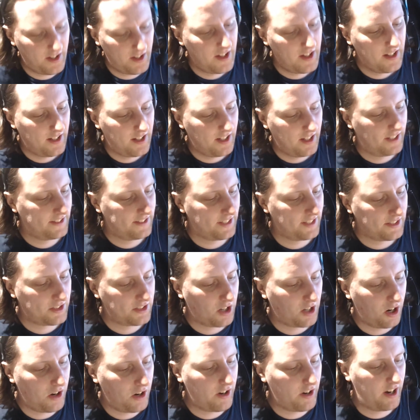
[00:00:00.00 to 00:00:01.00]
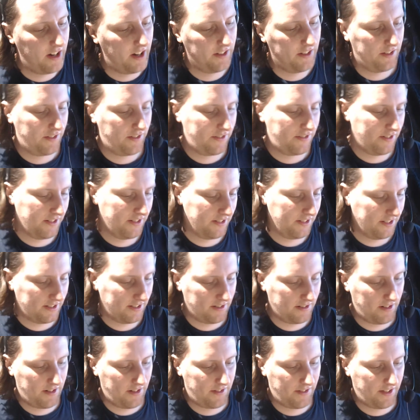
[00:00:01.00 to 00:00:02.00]
It says Kora on the front. I don't know
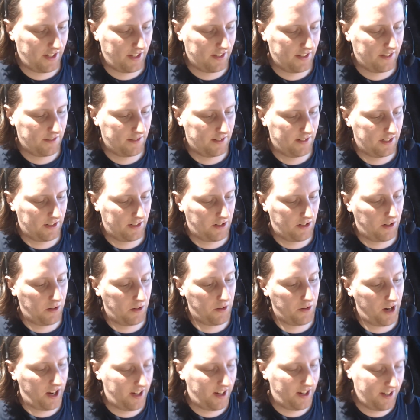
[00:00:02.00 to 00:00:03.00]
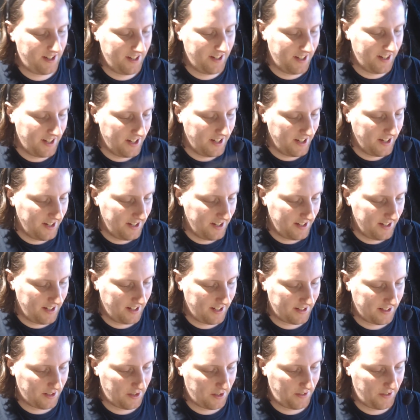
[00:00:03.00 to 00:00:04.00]
if Kora. I don't
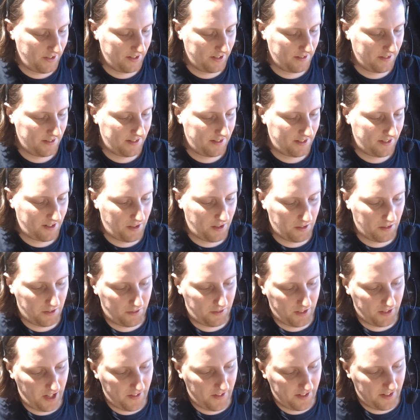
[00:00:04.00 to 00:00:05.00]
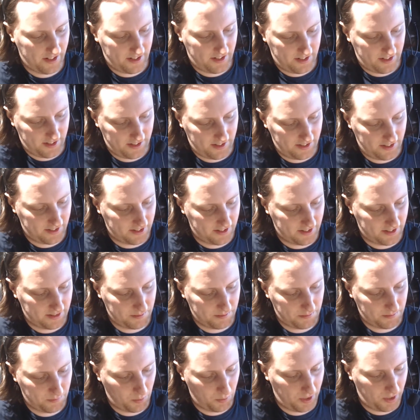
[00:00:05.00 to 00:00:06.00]
know if it's cola flavour because it's got some
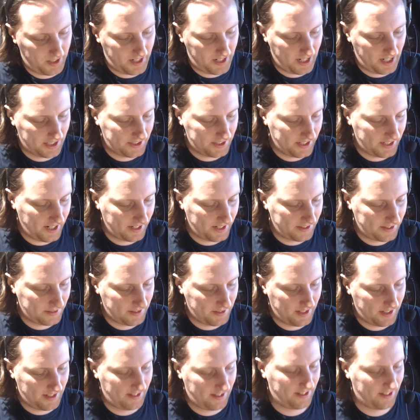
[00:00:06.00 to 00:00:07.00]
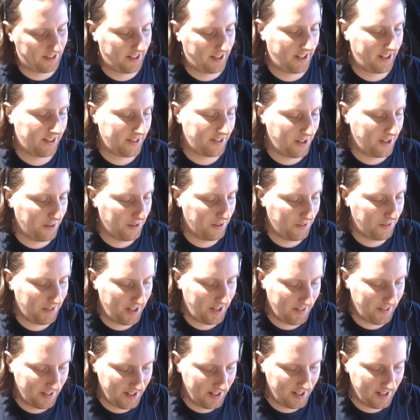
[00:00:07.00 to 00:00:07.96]
weird kanji next to it. It looks like it's cola flavour.